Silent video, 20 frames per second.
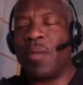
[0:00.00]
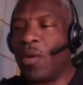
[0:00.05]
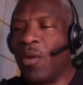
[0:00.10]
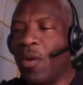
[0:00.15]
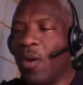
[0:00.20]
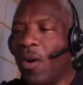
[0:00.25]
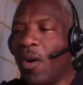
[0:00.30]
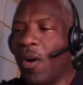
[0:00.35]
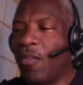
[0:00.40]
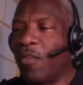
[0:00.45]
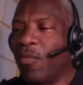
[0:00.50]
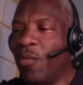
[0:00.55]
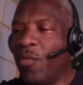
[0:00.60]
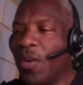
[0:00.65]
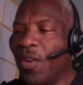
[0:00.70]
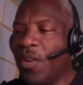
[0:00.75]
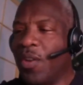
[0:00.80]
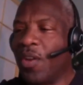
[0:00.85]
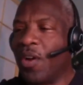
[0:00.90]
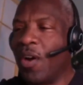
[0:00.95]
off
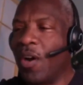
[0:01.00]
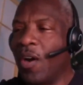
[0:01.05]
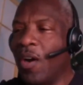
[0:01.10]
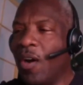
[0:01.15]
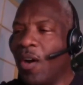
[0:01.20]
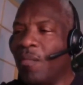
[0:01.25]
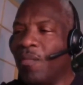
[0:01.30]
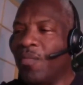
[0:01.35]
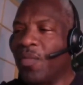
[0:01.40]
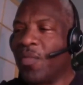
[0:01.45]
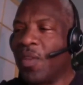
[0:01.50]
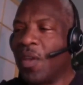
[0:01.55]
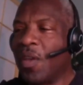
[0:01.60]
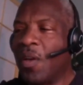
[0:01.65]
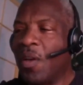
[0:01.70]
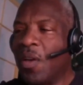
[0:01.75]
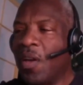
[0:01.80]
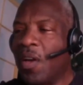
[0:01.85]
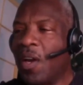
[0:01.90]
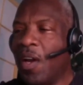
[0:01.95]
with,
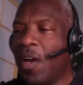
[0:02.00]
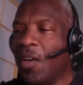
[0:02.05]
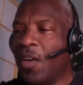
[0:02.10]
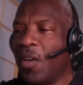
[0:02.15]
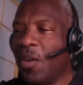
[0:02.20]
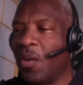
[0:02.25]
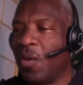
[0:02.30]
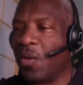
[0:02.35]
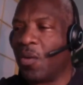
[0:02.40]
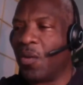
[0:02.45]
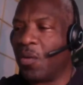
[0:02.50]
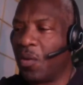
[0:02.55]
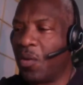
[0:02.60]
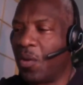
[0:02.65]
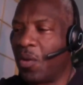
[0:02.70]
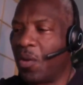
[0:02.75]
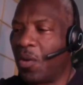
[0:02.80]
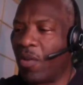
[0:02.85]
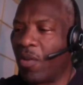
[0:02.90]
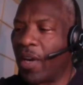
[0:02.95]
you know, the
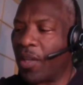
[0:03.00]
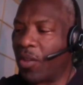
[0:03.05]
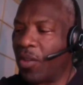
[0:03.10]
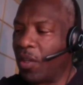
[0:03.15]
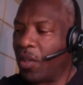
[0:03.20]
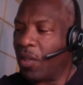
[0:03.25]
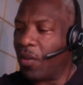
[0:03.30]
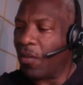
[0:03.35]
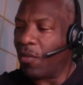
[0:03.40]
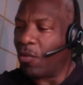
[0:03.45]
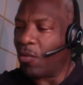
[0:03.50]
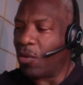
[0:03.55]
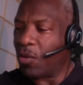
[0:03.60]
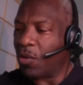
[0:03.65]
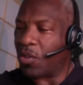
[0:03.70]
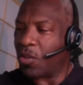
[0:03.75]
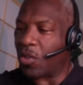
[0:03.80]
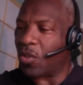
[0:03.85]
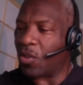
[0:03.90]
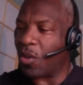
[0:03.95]
correct thing, of course, is
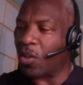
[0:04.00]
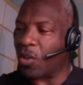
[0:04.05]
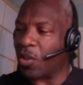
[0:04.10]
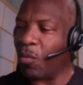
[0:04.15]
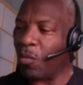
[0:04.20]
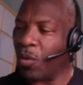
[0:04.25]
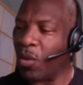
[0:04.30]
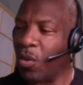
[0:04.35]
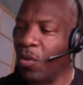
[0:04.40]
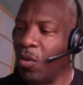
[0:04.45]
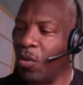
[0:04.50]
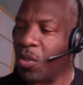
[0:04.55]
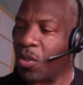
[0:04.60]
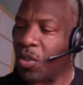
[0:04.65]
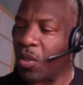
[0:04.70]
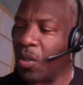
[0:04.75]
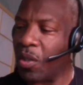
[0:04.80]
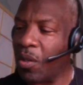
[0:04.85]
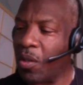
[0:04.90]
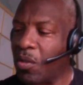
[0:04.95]
to start them with the newest
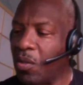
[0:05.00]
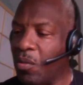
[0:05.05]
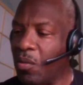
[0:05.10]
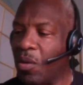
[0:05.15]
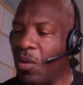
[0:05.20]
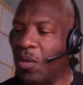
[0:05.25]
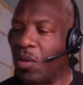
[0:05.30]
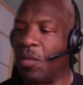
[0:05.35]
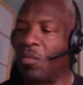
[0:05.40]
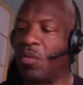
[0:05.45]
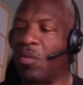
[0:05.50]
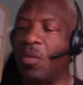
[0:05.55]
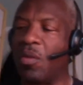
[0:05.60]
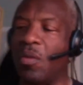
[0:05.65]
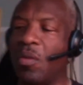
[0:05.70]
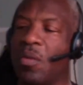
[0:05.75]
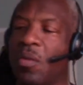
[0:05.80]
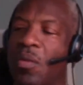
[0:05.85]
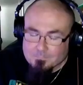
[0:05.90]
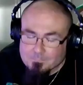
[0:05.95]
thing because you want them to
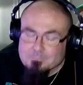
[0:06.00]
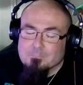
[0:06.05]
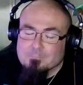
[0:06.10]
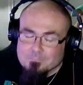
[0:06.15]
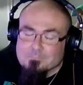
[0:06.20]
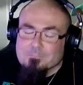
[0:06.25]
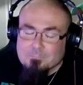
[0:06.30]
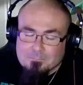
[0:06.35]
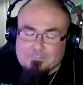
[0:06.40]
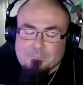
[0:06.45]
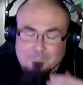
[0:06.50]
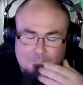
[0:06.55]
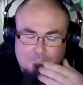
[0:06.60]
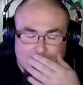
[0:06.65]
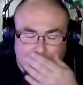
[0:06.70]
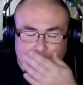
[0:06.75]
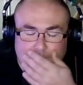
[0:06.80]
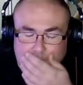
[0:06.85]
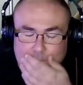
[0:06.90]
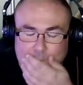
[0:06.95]
buy it.
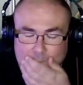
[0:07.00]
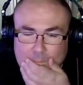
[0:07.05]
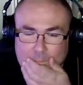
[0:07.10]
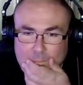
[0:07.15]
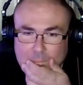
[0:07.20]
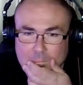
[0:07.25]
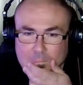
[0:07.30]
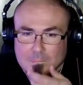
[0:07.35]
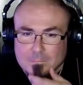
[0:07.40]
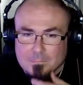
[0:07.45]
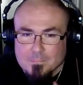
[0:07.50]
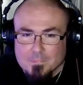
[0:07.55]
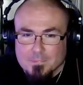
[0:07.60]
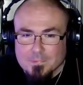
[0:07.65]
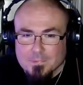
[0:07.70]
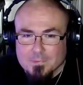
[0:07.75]
But usually,